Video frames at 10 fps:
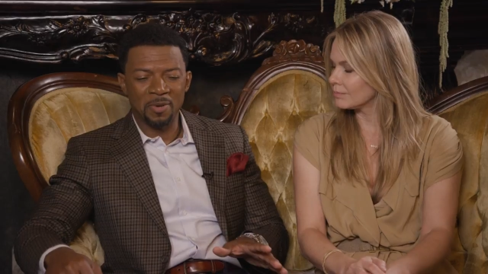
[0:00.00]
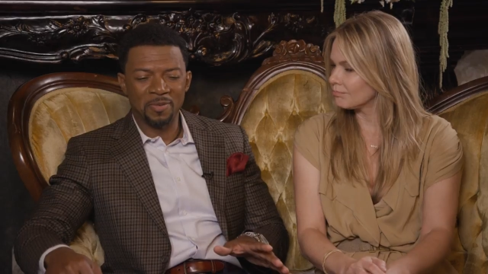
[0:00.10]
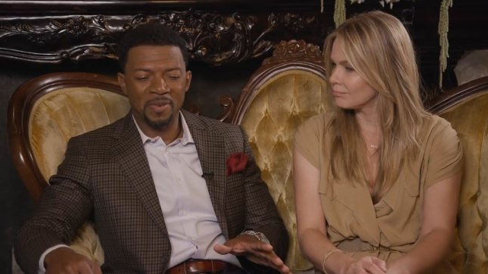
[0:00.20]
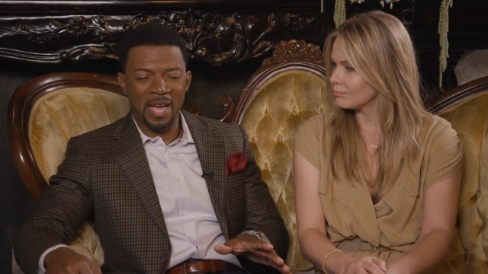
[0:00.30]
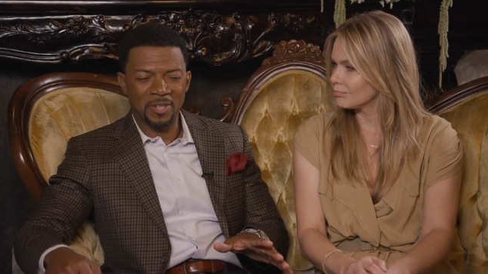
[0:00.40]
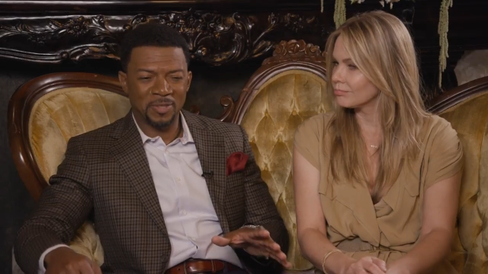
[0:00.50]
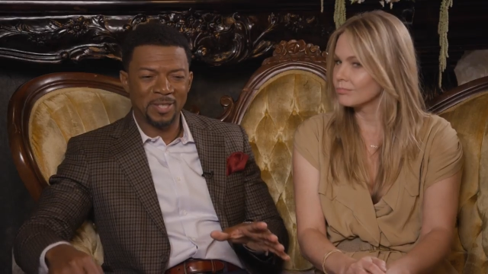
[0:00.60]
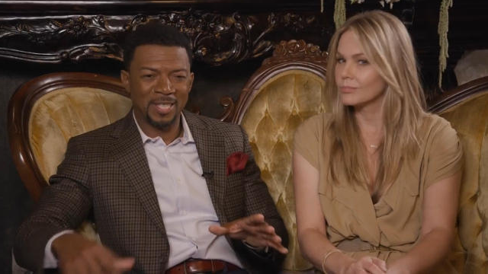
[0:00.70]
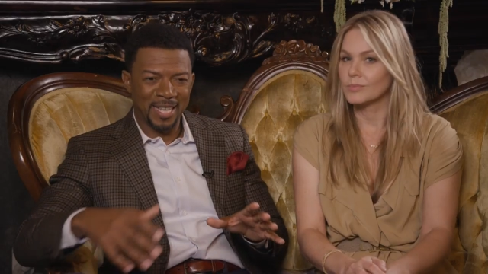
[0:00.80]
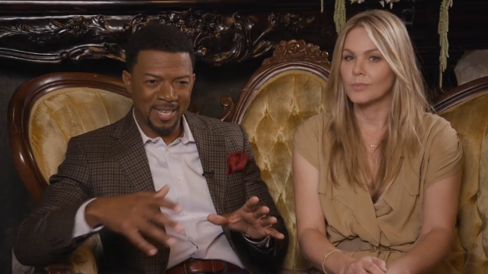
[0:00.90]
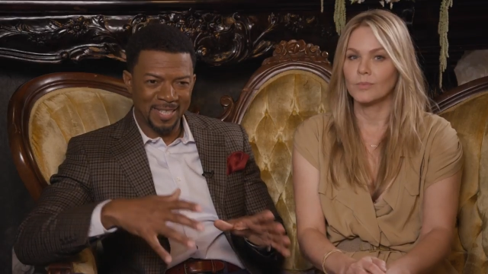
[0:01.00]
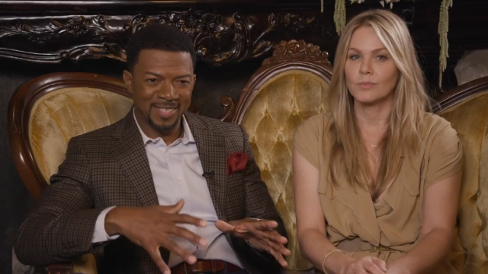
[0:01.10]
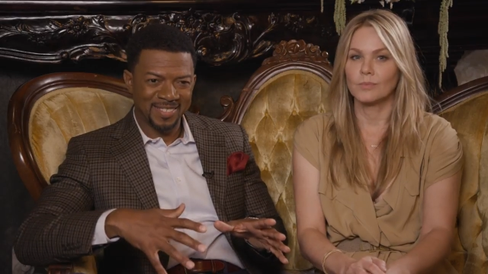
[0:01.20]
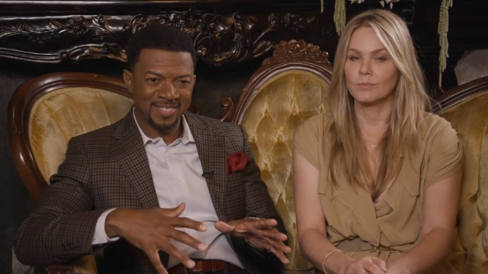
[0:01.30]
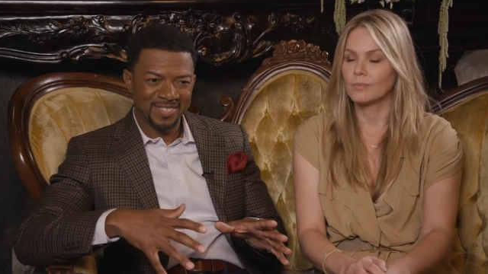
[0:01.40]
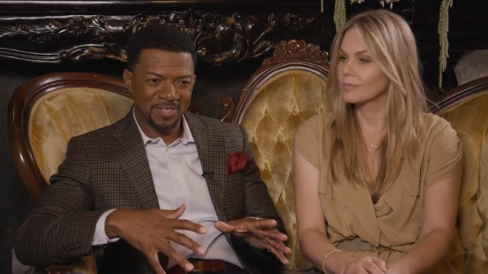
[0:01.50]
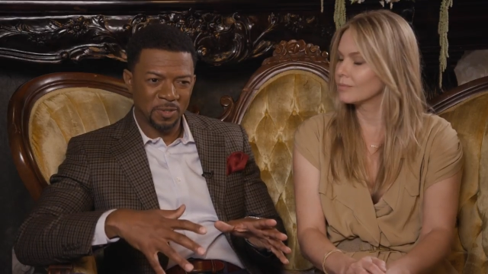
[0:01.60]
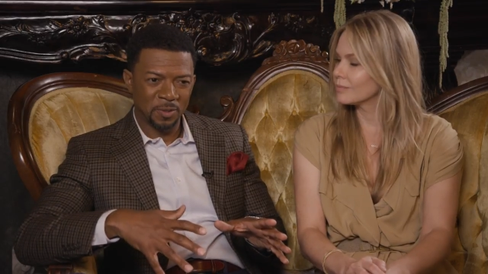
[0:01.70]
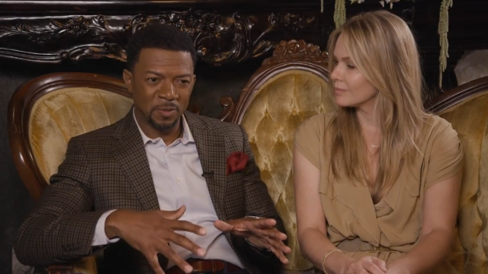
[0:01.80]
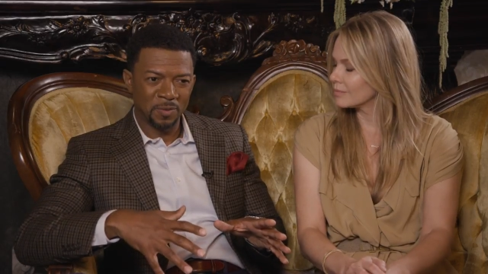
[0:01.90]
Speaker 1: of actually getting
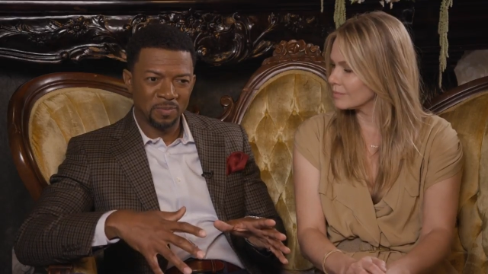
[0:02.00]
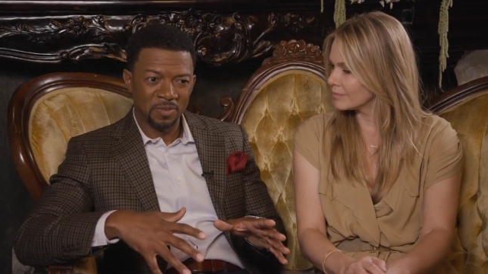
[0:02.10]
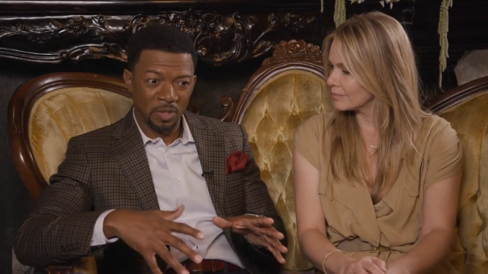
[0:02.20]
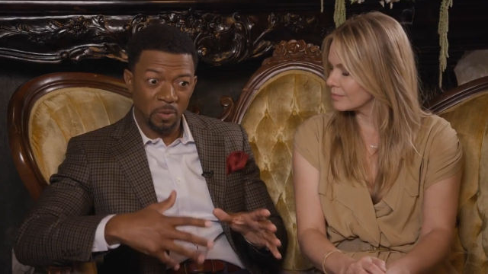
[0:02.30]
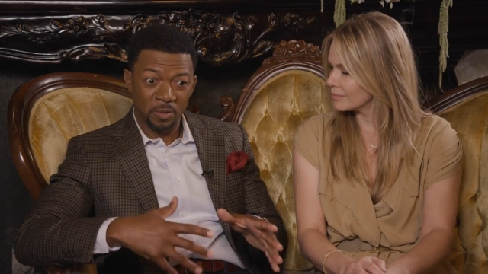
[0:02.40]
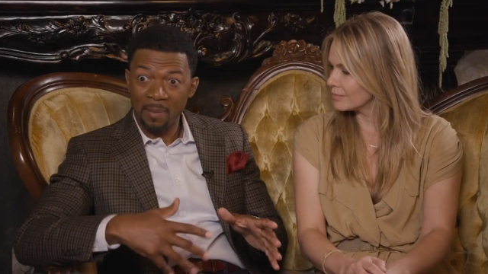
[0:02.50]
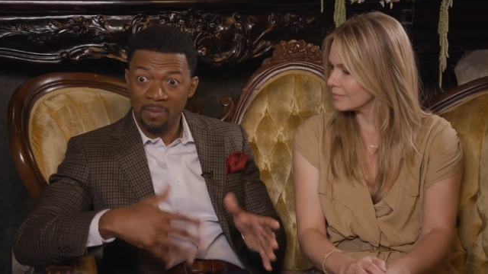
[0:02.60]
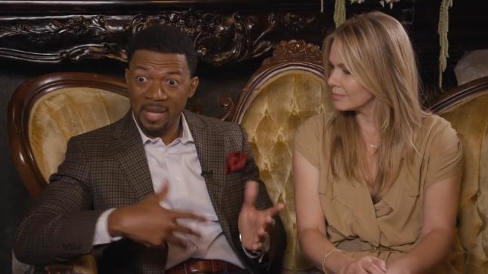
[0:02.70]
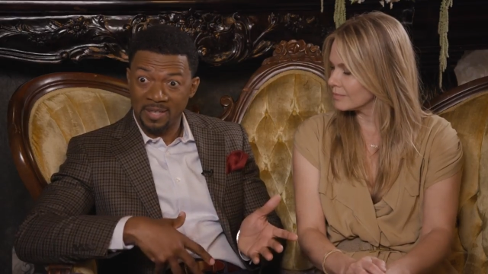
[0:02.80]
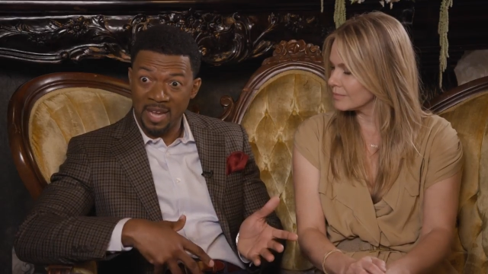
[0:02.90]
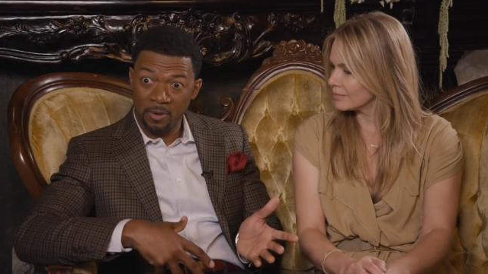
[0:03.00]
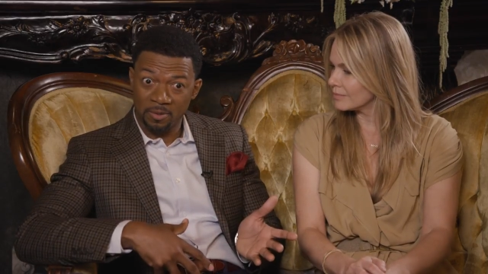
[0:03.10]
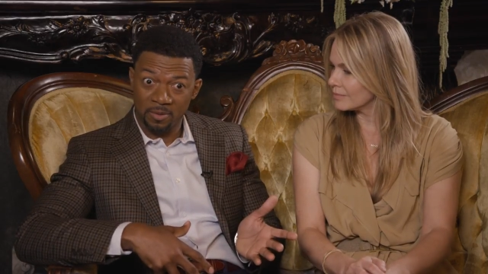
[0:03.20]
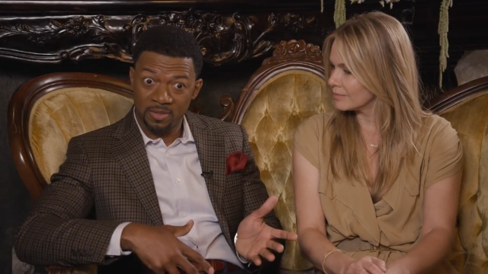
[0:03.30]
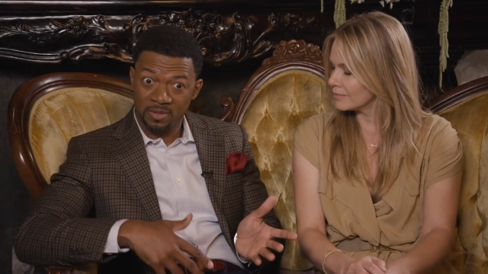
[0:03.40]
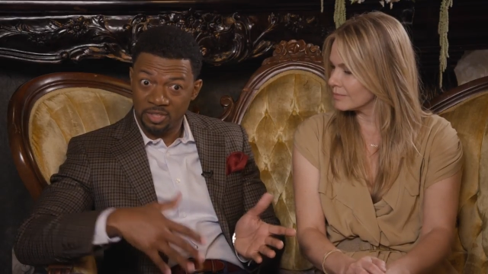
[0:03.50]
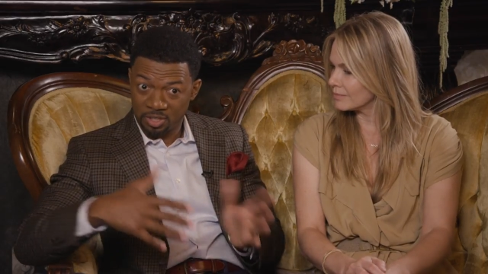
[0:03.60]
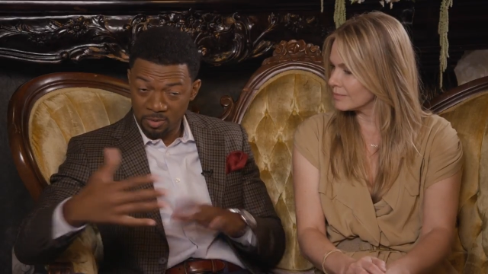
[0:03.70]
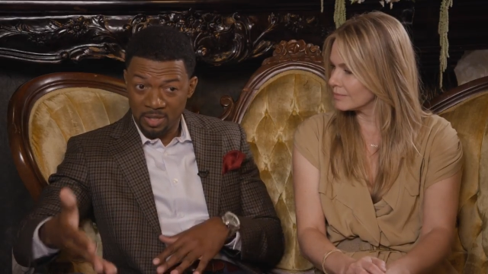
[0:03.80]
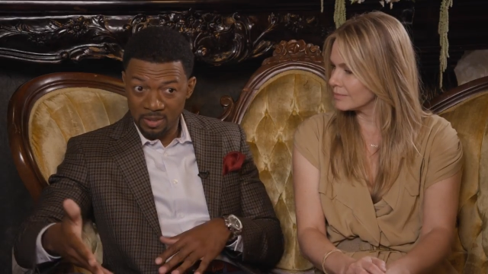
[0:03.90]
to know I'm playing the character and
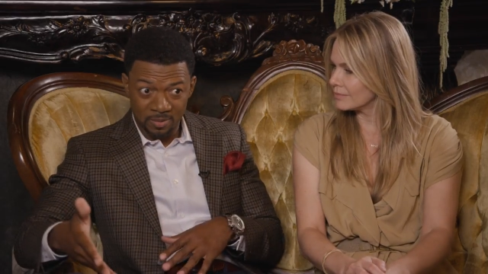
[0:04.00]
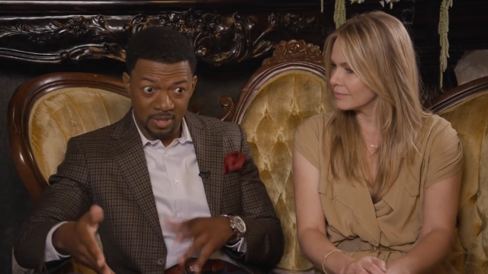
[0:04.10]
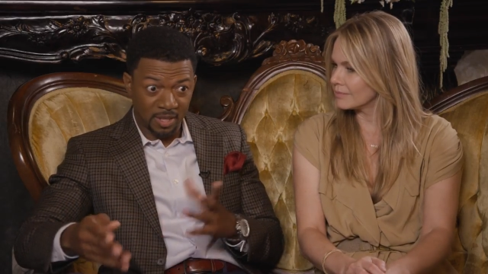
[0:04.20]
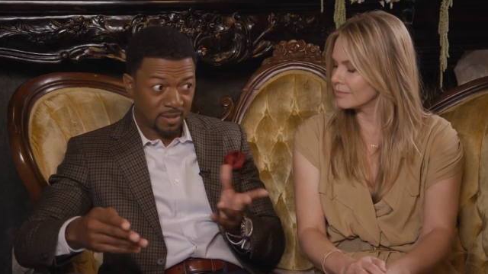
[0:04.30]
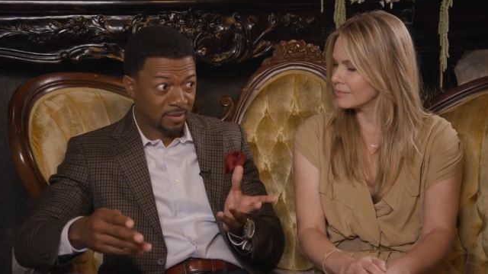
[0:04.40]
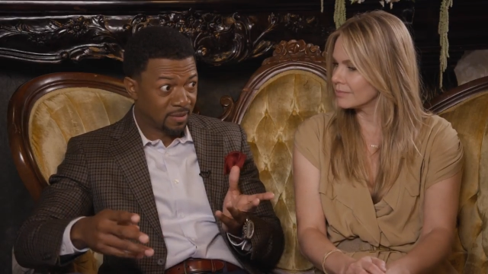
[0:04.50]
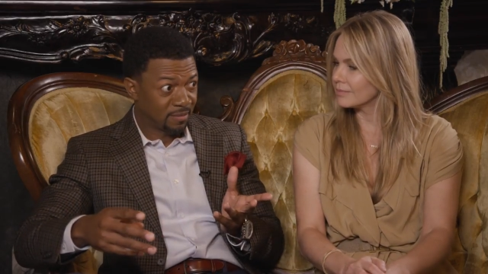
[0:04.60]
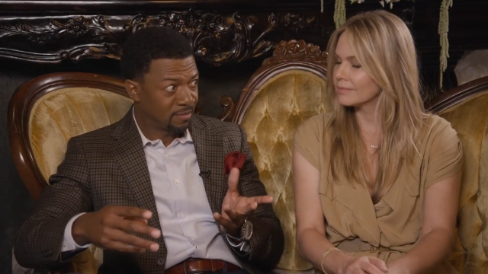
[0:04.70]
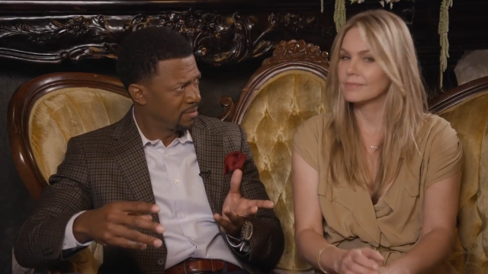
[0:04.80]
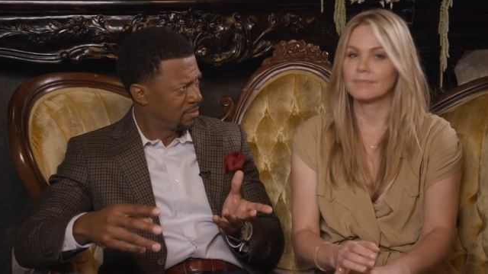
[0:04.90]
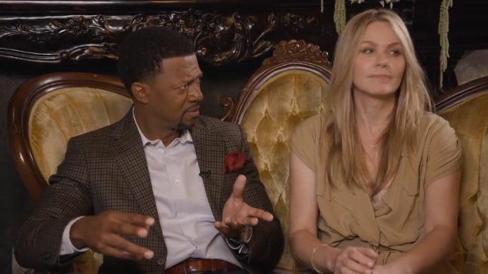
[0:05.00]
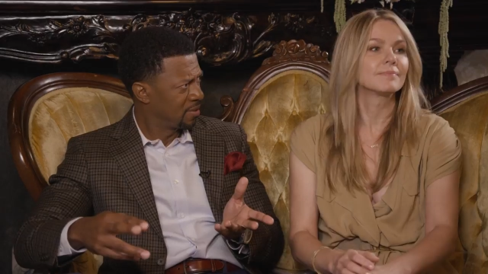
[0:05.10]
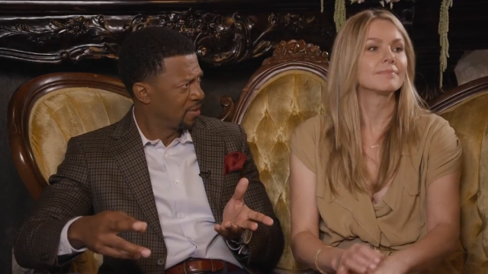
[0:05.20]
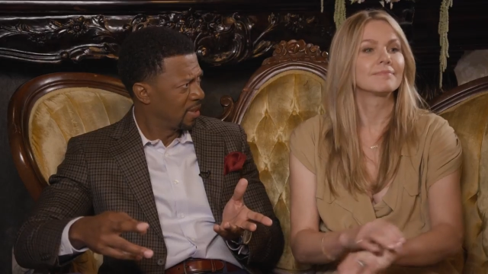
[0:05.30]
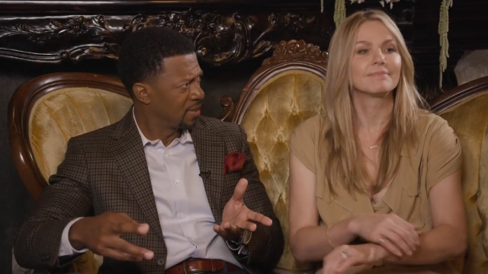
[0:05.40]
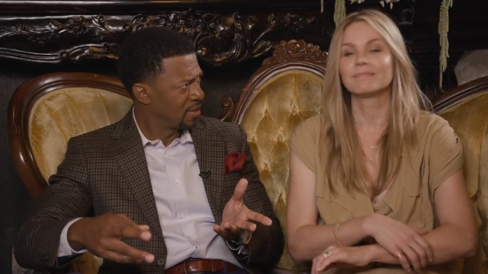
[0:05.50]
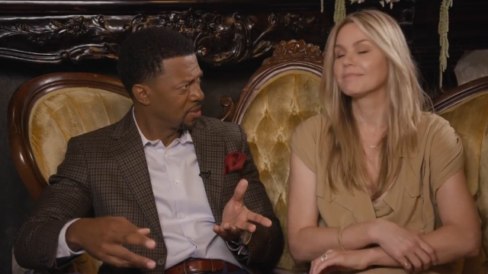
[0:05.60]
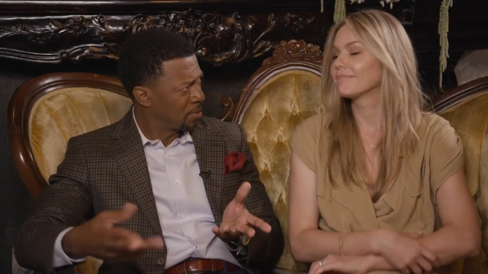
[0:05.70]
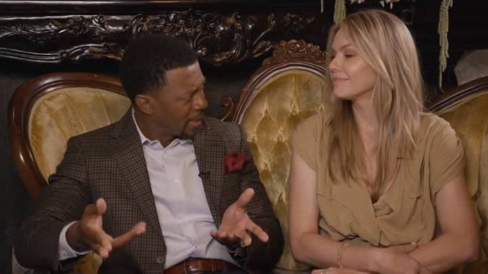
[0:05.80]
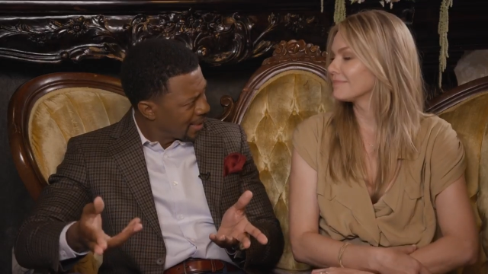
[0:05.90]
shooting was like
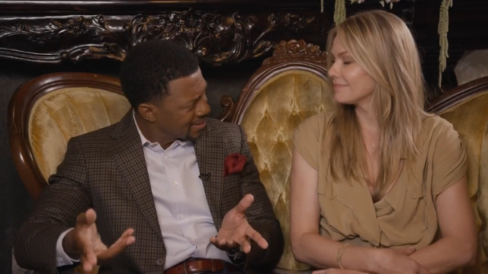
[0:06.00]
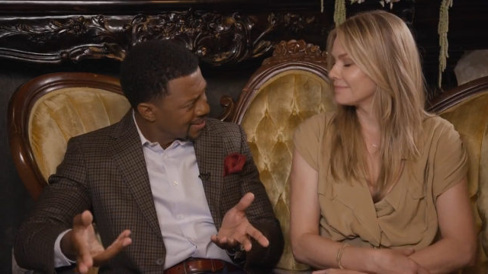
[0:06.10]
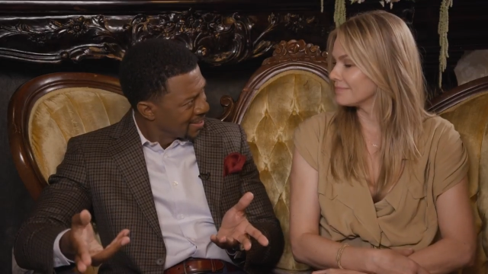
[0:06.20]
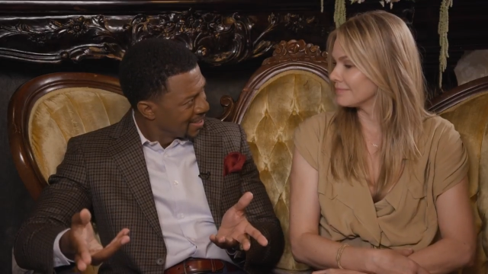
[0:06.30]
two days,